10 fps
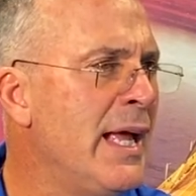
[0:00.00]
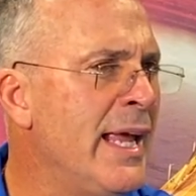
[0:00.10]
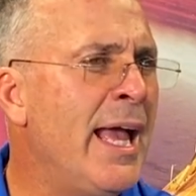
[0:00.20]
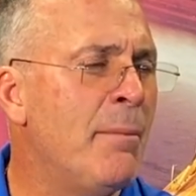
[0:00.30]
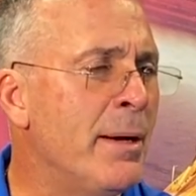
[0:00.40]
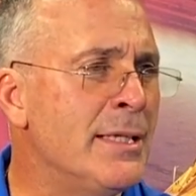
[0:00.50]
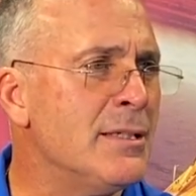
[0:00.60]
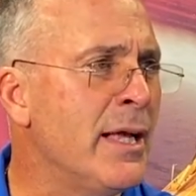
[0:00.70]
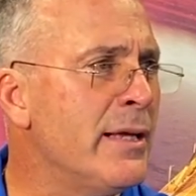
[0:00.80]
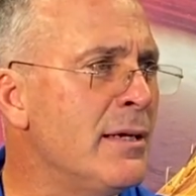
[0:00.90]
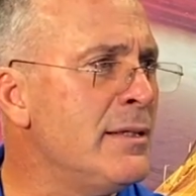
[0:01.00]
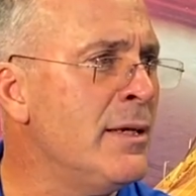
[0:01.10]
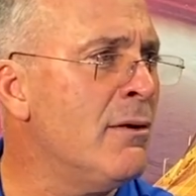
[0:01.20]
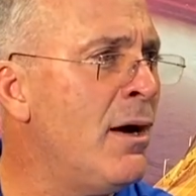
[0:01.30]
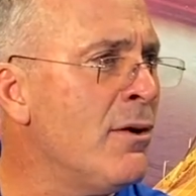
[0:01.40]
Yeah, but he's like uh, you
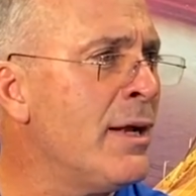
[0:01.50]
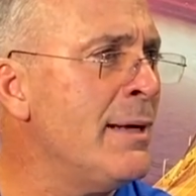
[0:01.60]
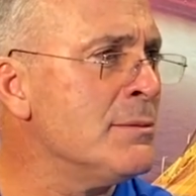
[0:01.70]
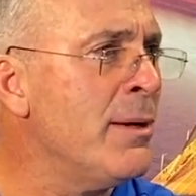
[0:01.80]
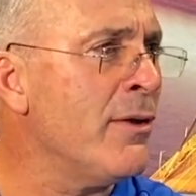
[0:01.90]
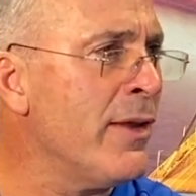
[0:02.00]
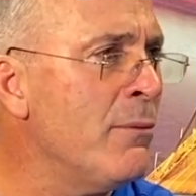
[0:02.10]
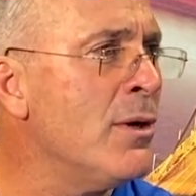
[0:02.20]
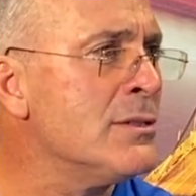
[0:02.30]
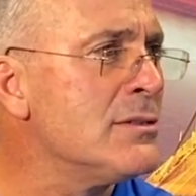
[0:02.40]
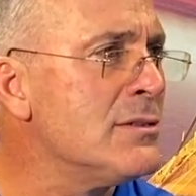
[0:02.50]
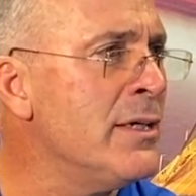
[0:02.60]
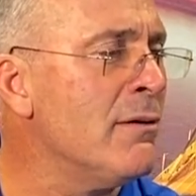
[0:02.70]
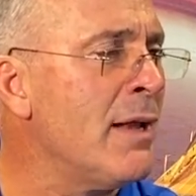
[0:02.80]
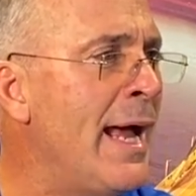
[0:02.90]
know, hundred times better than he was
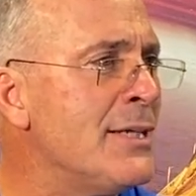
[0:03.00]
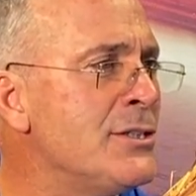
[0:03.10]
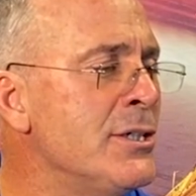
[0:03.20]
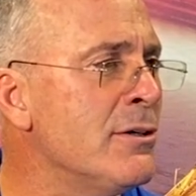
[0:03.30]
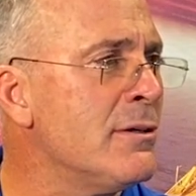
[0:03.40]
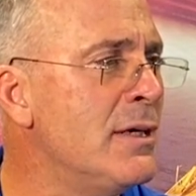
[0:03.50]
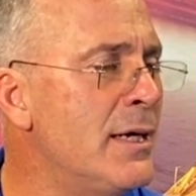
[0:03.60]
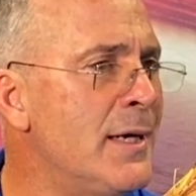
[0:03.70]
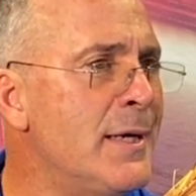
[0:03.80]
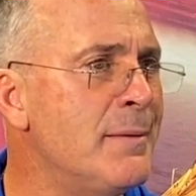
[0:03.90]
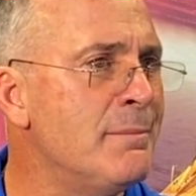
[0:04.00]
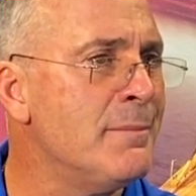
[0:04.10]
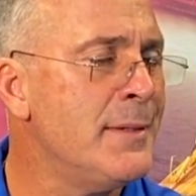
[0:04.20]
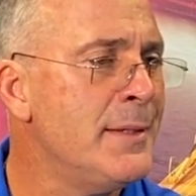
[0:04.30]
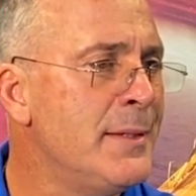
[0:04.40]
you know last year. Um,
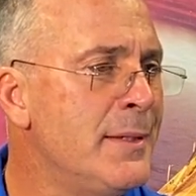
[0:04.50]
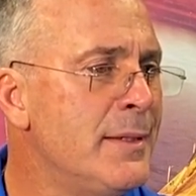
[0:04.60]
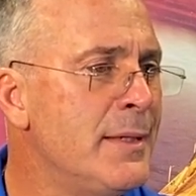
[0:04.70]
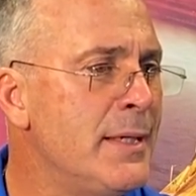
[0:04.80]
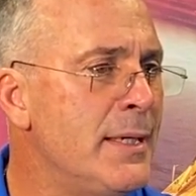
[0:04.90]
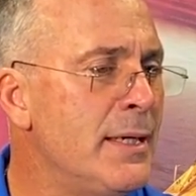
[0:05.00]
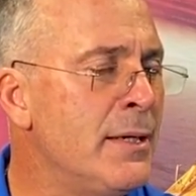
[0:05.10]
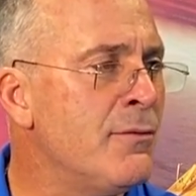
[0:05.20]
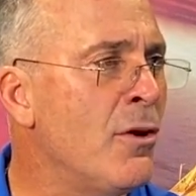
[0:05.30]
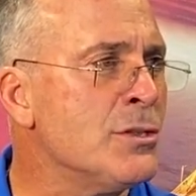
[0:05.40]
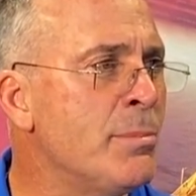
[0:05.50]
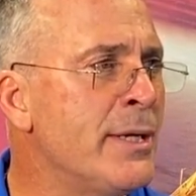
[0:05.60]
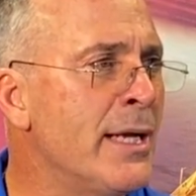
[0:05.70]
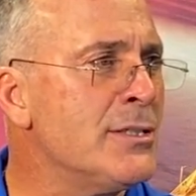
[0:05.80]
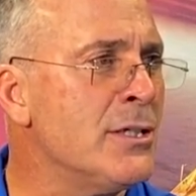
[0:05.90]
uh, as far as
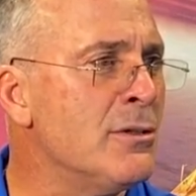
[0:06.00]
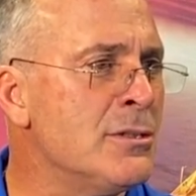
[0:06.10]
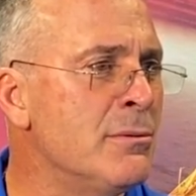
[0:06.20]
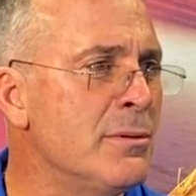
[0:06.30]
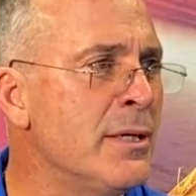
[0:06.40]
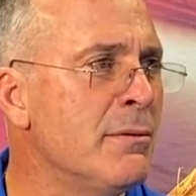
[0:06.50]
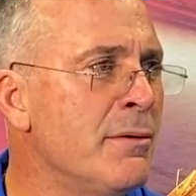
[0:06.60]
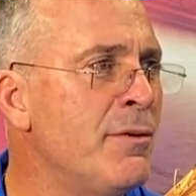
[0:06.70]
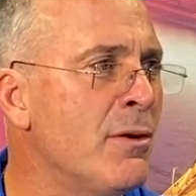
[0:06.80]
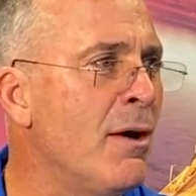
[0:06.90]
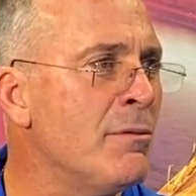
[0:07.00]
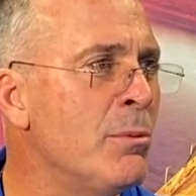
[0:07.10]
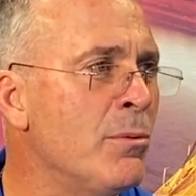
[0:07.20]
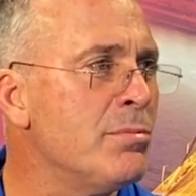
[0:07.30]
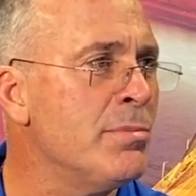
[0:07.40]
protection goes, so you know we feel
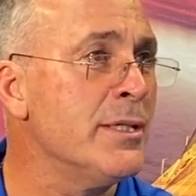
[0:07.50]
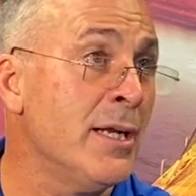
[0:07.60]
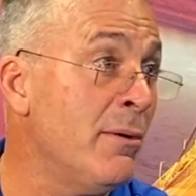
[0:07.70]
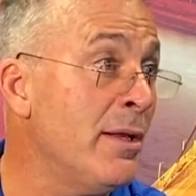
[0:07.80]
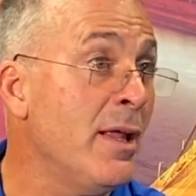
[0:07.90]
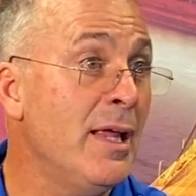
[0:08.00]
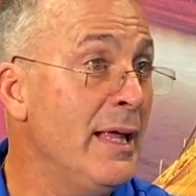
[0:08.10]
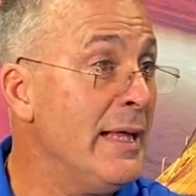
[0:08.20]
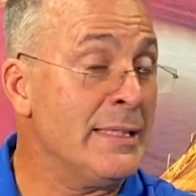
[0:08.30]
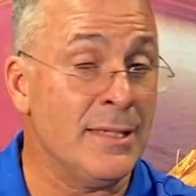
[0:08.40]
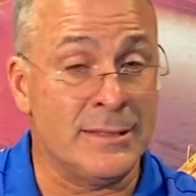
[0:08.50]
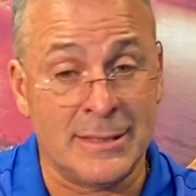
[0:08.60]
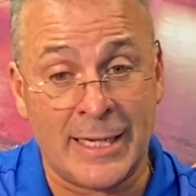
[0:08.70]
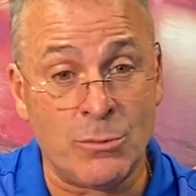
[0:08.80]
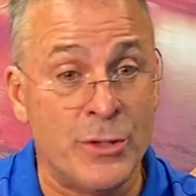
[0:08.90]
comfortable. But you know it's, it's
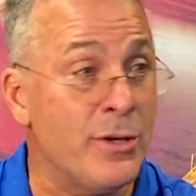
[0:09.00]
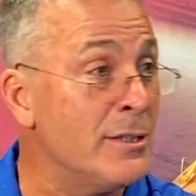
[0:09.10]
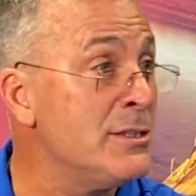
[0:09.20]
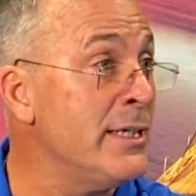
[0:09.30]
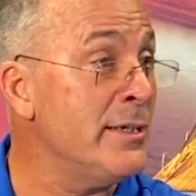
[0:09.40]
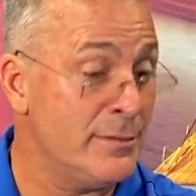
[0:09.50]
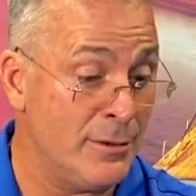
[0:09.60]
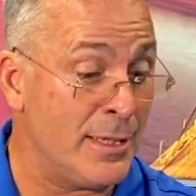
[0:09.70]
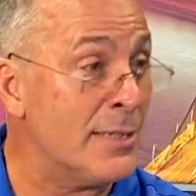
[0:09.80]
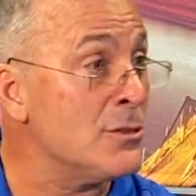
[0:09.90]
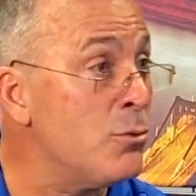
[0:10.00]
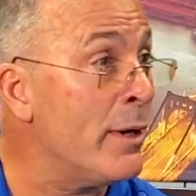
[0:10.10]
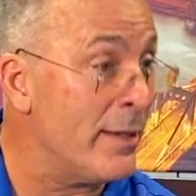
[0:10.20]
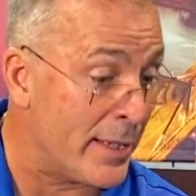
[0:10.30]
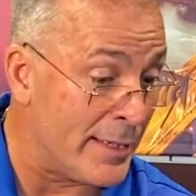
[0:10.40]
nice when you can see
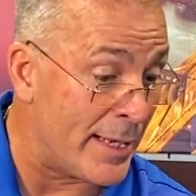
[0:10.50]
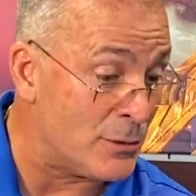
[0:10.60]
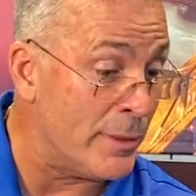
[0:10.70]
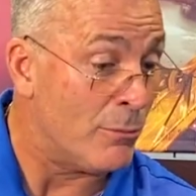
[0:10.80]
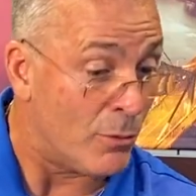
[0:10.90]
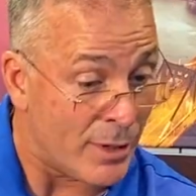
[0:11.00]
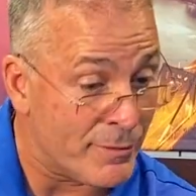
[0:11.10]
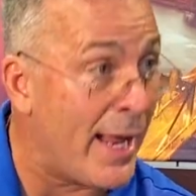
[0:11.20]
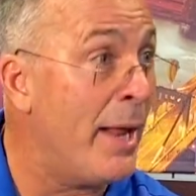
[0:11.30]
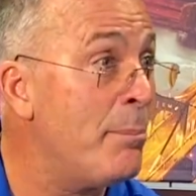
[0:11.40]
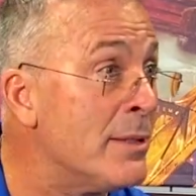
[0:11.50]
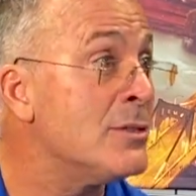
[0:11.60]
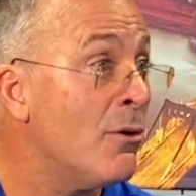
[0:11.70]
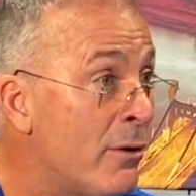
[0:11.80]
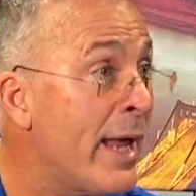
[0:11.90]
2020. Like next week, we'll have tape and
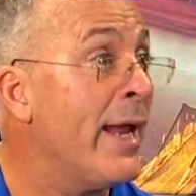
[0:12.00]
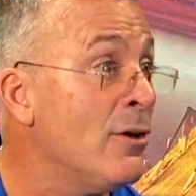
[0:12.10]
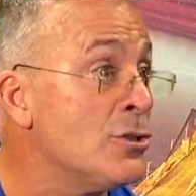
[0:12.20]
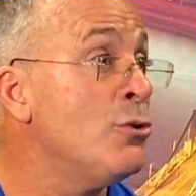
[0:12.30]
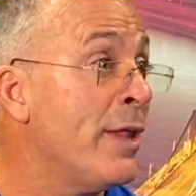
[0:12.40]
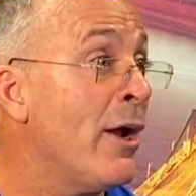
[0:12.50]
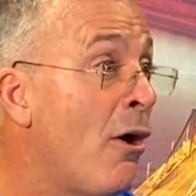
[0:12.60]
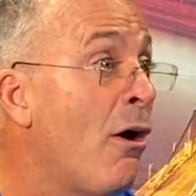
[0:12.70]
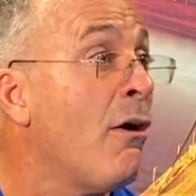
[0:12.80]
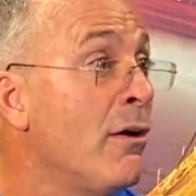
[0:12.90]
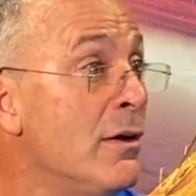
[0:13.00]
go, okay, here's who they are.